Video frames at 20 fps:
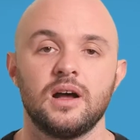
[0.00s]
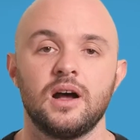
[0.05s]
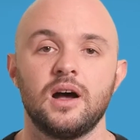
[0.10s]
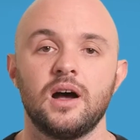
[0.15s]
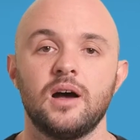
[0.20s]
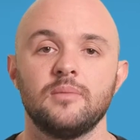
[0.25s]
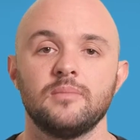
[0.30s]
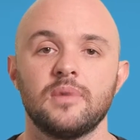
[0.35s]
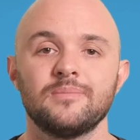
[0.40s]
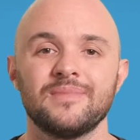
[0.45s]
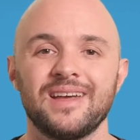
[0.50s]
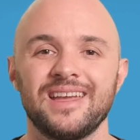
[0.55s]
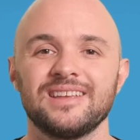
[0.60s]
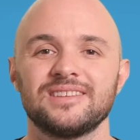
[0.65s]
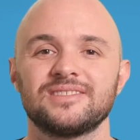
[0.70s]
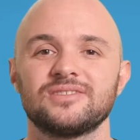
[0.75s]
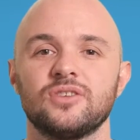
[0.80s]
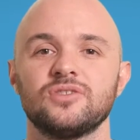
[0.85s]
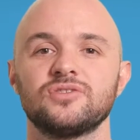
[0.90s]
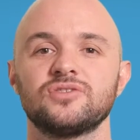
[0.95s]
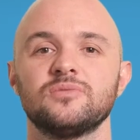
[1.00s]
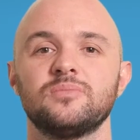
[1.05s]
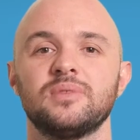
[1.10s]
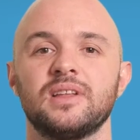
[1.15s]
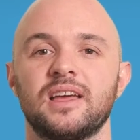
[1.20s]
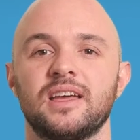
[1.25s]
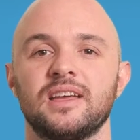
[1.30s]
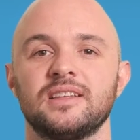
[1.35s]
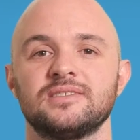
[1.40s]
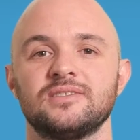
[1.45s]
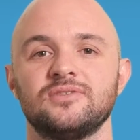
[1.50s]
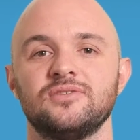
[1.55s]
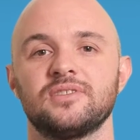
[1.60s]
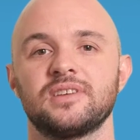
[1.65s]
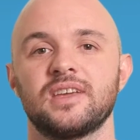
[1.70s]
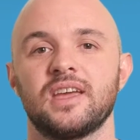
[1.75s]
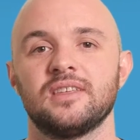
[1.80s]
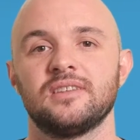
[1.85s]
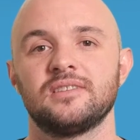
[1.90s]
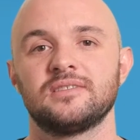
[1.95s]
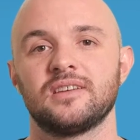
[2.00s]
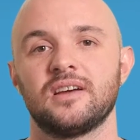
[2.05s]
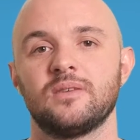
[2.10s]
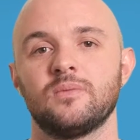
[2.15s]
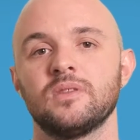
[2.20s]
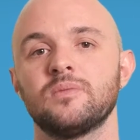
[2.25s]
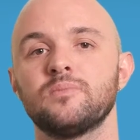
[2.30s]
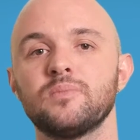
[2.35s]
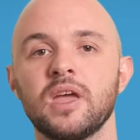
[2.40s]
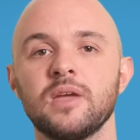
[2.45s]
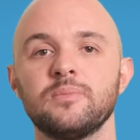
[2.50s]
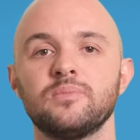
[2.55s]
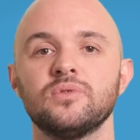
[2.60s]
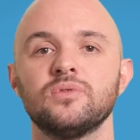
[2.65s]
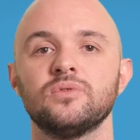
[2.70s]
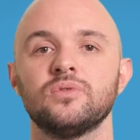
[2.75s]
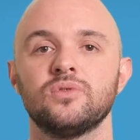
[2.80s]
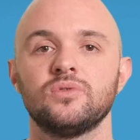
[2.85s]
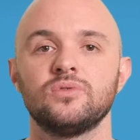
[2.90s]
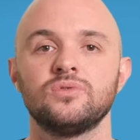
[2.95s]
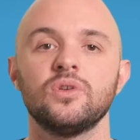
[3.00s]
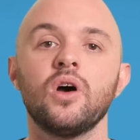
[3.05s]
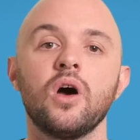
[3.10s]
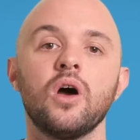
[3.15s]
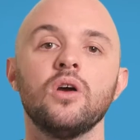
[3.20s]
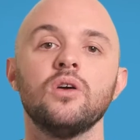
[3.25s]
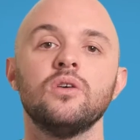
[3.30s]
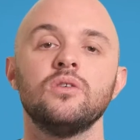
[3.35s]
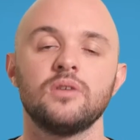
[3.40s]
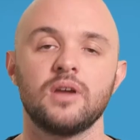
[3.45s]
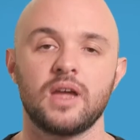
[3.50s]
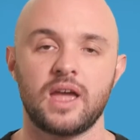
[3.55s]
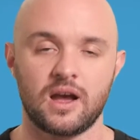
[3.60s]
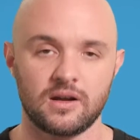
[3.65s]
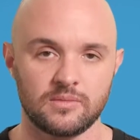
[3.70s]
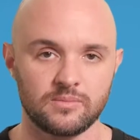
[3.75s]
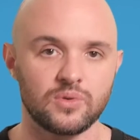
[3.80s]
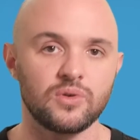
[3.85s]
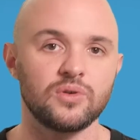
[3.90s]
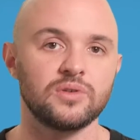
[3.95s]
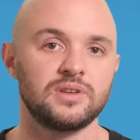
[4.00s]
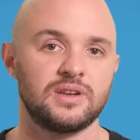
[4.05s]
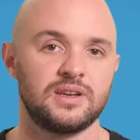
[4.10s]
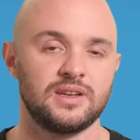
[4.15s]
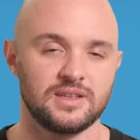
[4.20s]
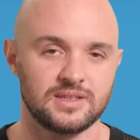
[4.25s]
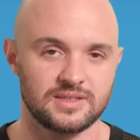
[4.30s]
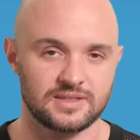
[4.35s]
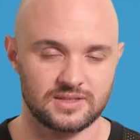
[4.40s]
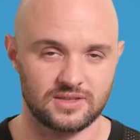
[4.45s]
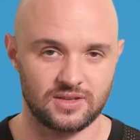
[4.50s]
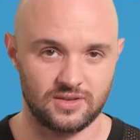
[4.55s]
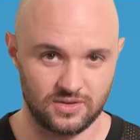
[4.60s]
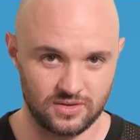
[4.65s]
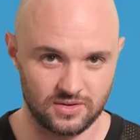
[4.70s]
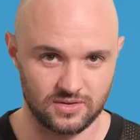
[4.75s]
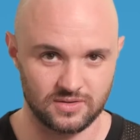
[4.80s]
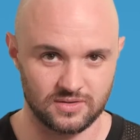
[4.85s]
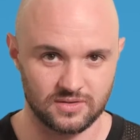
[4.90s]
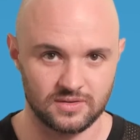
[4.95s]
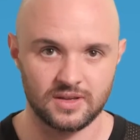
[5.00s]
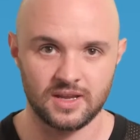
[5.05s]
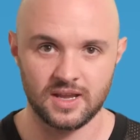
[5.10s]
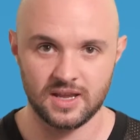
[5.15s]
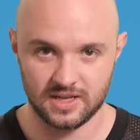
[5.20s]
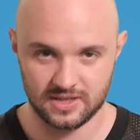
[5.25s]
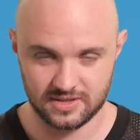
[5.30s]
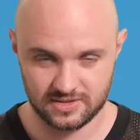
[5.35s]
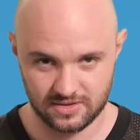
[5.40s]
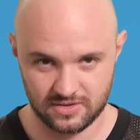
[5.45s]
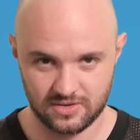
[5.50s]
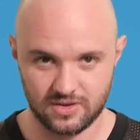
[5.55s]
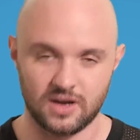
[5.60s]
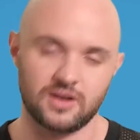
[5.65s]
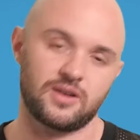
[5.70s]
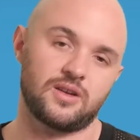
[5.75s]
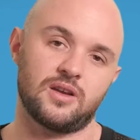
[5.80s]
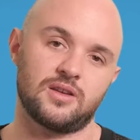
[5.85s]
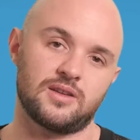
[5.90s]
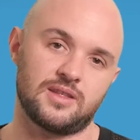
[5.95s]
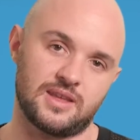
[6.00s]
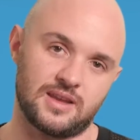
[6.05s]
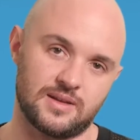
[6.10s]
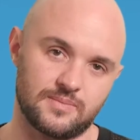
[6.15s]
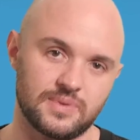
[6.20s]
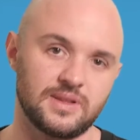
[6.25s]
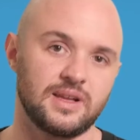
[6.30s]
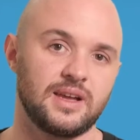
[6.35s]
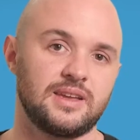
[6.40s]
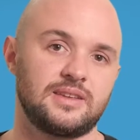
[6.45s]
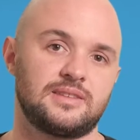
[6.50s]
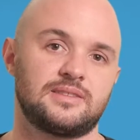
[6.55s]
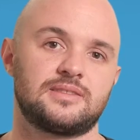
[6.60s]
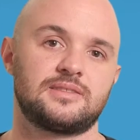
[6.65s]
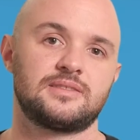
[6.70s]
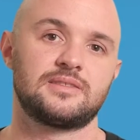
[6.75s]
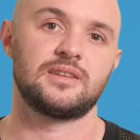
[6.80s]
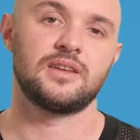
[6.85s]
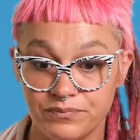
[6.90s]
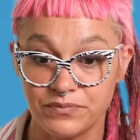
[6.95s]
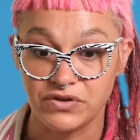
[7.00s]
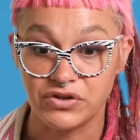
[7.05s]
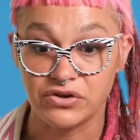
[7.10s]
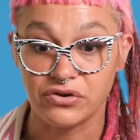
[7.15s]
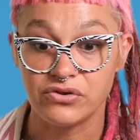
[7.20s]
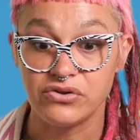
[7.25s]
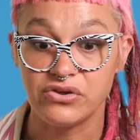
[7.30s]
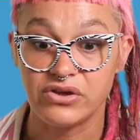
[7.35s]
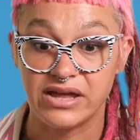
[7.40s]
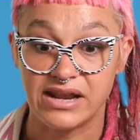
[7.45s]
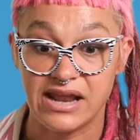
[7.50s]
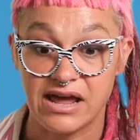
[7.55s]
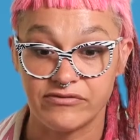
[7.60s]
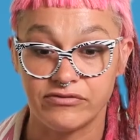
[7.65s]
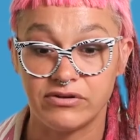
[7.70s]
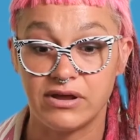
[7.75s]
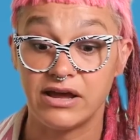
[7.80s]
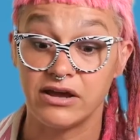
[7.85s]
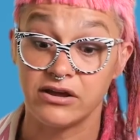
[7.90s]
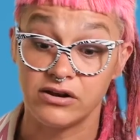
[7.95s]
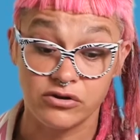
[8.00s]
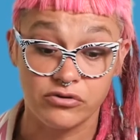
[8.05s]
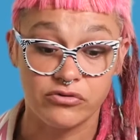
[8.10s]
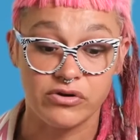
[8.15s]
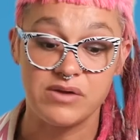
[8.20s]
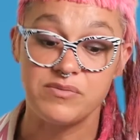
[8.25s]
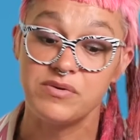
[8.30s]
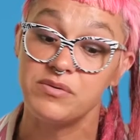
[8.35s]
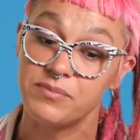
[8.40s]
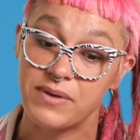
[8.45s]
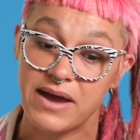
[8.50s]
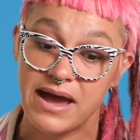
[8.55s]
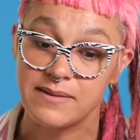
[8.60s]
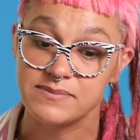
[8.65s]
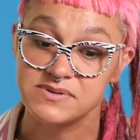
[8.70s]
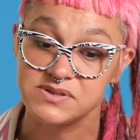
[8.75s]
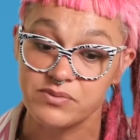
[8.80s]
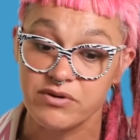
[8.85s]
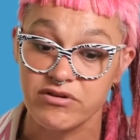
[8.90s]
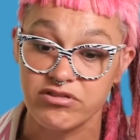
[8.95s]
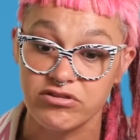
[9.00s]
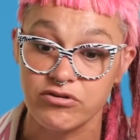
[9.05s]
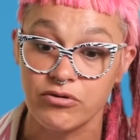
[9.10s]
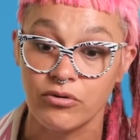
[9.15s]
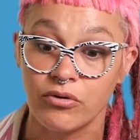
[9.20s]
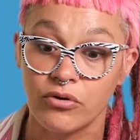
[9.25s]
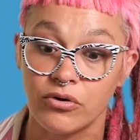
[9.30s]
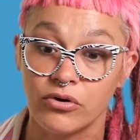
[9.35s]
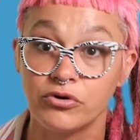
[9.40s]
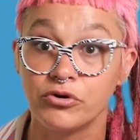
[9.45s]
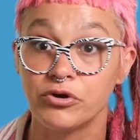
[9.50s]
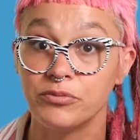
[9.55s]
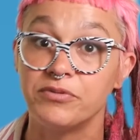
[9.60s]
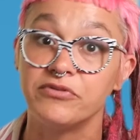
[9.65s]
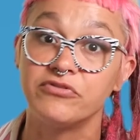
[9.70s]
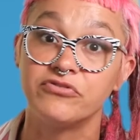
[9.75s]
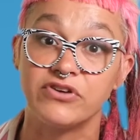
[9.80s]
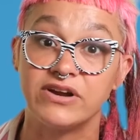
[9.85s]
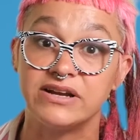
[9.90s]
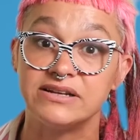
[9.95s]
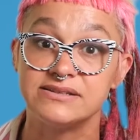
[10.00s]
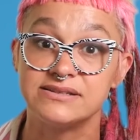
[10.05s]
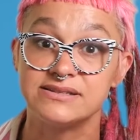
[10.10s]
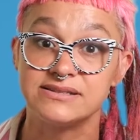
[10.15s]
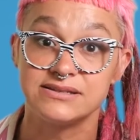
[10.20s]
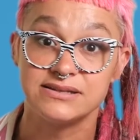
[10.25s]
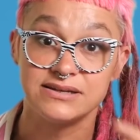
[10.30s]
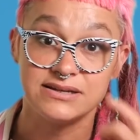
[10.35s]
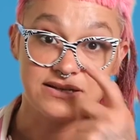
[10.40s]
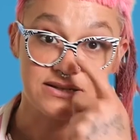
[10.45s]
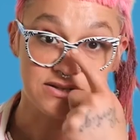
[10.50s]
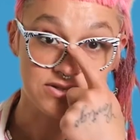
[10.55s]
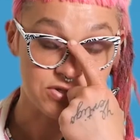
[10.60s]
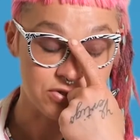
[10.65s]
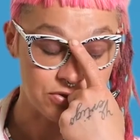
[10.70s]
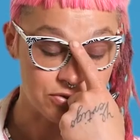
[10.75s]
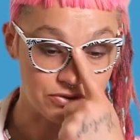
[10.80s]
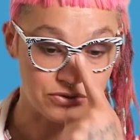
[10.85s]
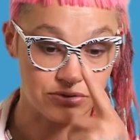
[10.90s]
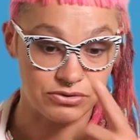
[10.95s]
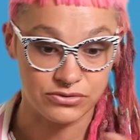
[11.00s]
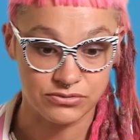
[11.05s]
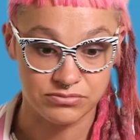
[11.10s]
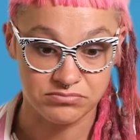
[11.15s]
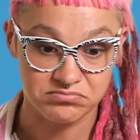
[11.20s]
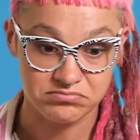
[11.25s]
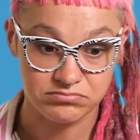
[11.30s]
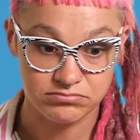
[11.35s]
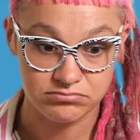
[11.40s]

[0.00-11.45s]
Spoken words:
And make social plans in your calendar with people who know how important it is to you to not go to that place. You know, you can have an agreement perhaps with your group of friends to,